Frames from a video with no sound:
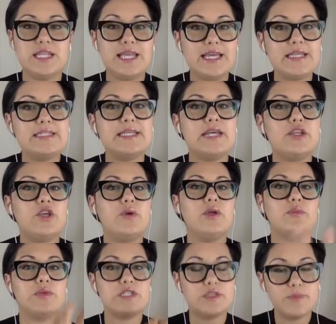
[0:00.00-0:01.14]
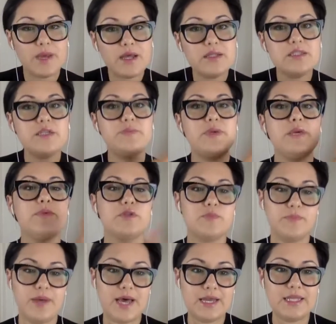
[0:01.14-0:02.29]
like I said, you can respond to people's
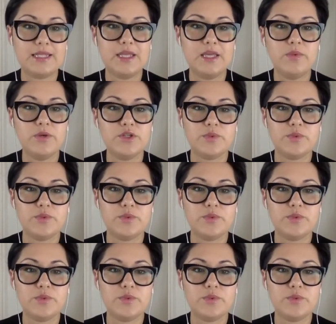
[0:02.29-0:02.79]
body language